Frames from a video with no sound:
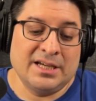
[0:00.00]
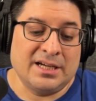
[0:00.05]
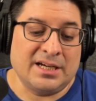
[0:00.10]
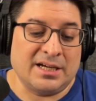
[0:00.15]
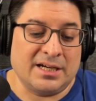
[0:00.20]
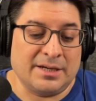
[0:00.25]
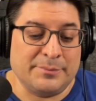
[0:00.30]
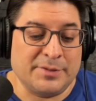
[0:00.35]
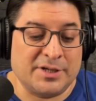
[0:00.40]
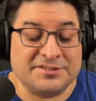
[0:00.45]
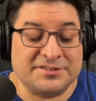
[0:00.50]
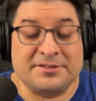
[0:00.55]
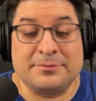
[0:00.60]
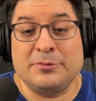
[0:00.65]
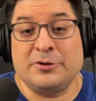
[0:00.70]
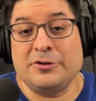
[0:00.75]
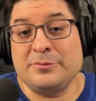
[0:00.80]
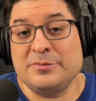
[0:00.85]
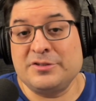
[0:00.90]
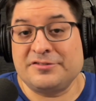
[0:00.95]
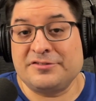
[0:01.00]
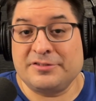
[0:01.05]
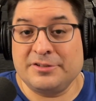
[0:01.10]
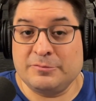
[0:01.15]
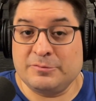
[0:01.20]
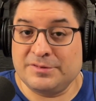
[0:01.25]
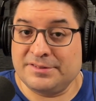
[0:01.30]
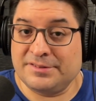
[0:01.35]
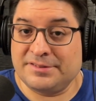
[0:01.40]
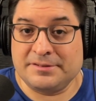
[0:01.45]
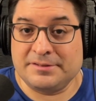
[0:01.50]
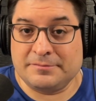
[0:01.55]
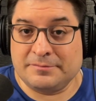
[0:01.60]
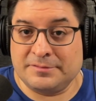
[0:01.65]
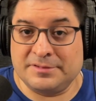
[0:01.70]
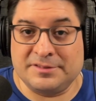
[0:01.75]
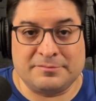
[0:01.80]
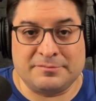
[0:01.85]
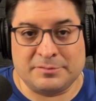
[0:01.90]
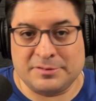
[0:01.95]
because the murder mystery was
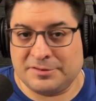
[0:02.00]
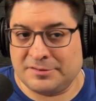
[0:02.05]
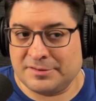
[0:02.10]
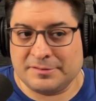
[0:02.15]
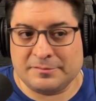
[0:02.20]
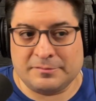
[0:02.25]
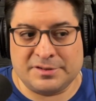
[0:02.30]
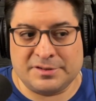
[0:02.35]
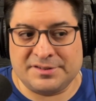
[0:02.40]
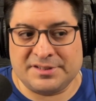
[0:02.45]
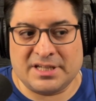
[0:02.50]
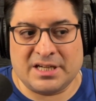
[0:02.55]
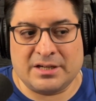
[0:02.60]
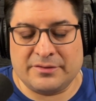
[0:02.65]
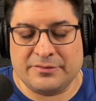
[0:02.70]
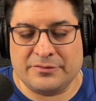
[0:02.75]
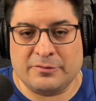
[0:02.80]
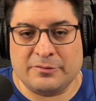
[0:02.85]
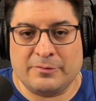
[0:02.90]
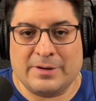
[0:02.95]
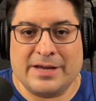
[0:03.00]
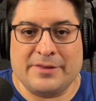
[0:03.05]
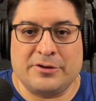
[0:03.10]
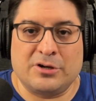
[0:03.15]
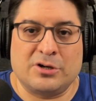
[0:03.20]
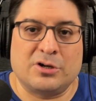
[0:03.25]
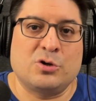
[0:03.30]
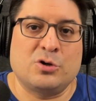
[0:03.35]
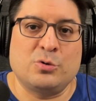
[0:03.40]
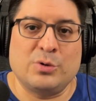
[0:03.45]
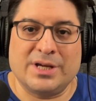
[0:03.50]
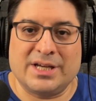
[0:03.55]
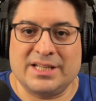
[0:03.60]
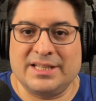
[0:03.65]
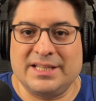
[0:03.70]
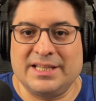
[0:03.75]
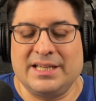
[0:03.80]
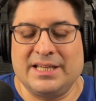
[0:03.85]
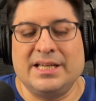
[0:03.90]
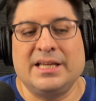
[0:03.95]
resolved rather
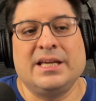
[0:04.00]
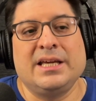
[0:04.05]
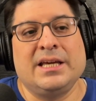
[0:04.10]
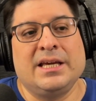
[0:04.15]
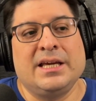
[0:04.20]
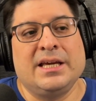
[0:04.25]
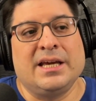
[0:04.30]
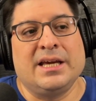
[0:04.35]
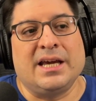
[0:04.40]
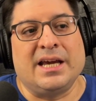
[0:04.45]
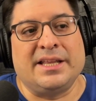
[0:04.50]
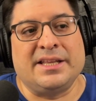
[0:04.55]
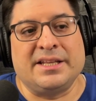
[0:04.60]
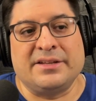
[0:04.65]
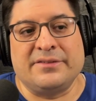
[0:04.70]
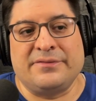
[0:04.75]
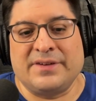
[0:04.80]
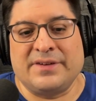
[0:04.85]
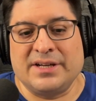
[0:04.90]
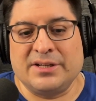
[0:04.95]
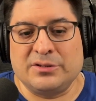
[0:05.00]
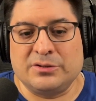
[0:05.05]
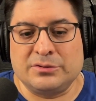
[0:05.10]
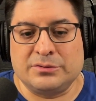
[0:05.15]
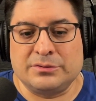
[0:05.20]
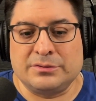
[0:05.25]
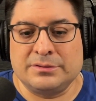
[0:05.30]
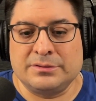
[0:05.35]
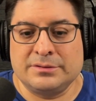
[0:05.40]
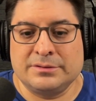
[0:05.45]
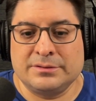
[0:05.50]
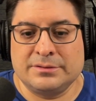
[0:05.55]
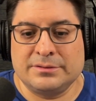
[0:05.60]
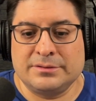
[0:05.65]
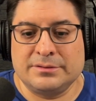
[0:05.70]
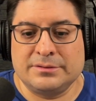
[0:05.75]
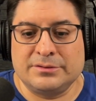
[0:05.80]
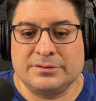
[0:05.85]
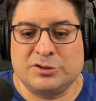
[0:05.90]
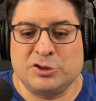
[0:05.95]
quickly, and then the final
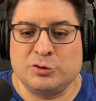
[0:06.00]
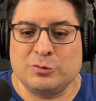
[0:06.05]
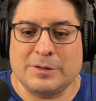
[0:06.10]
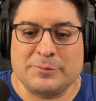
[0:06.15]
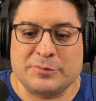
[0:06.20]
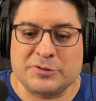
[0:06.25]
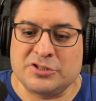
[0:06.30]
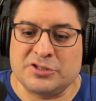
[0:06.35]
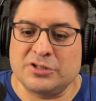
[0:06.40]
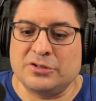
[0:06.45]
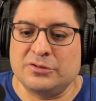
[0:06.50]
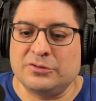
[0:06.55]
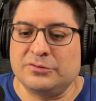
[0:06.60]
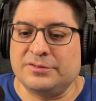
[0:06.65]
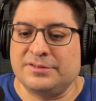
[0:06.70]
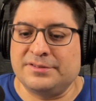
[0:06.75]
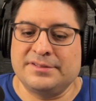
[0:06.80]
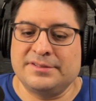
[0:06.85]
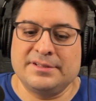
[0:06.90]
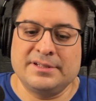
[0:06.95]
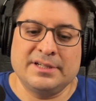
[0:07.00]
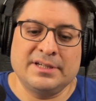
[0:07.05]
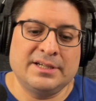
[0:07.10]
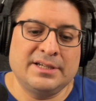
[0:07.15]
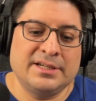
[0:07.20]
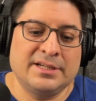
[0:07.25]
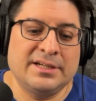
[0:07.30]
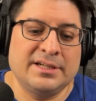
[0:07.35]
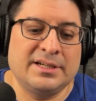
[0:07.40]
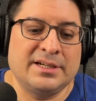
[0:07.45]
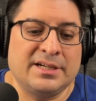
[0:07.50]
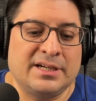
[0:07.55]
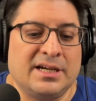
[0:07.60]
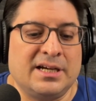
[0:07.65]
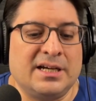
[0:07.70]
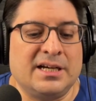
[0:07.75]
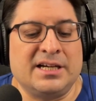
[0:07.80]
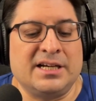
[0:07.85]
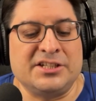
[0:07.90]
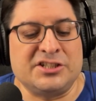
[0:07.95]
2 episodes
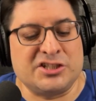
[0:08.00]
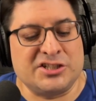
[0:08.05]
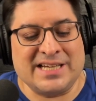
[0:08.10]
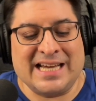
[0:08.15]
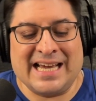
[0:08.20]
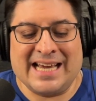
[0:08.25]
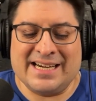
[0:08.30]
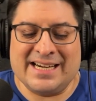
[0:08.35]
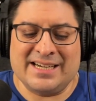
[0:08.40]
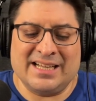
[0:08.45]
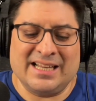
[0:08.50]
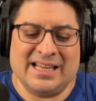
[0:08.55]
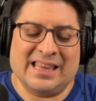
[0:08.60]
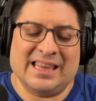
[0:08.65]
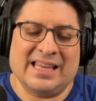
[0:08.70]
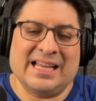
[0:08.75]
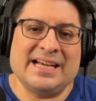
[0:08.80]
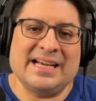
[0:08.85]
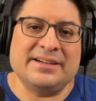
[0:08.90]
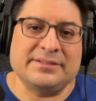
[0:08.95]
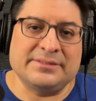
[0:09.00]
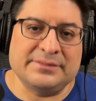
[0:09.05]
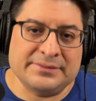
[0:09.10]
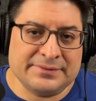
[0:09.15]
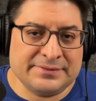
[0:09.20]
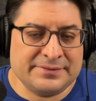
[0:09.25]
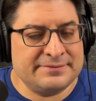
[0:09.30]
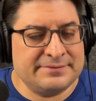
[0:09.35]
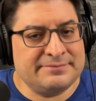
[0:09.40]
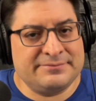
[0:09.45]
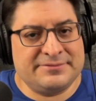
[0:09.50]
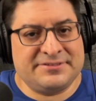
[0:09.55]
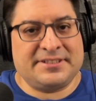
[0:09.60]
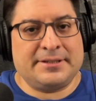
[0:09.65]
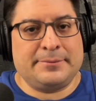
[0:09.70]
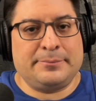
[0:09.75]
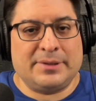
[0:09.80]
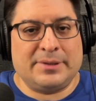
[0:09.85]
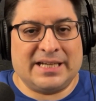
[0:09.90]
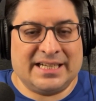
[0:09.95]
just added a lot of
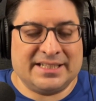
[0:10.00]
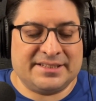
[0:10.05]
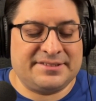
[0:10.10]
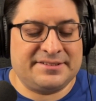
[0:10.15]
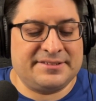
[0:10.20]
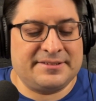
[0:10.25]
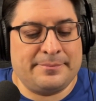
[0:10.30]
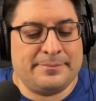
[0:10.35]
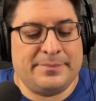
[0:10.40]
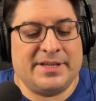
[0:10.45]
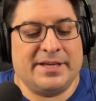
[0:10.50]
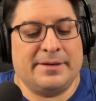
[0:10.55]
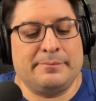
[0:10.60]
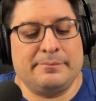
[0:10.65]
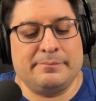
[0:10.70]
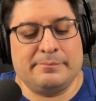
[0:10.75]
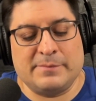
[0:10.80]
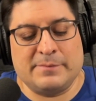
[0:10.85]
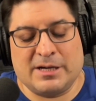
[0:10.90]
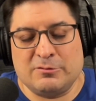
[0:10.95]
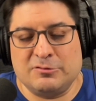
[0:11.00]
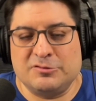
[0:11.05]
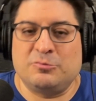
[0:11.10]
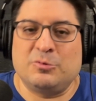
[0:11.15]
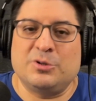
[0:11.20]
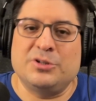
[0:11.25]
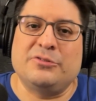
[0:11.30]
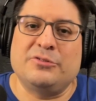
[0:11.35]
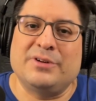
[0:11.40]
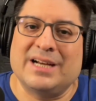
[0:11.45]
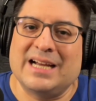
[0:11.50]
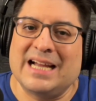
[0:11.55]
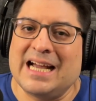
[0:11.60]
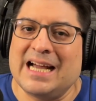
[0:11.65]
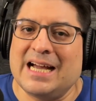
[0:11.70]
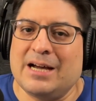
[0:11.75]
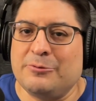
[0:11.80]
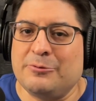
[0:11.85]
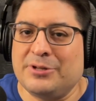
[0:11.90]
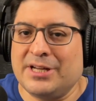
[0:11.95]
subplots that I was wondering
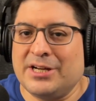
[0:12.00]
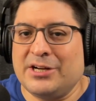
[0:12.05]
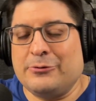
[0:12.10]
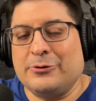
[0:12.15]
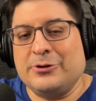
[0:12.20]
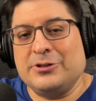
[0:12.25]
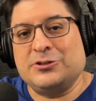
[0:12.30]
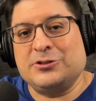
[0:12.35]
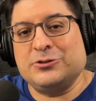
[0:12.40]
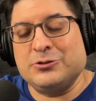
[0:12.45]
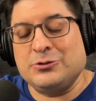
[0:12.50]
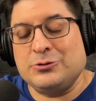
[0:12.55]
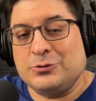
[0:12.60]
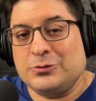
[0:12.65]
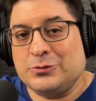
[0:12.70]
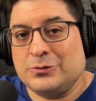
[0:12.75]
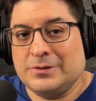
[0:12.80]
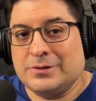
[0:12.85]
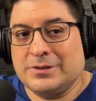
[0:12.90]
how were they going to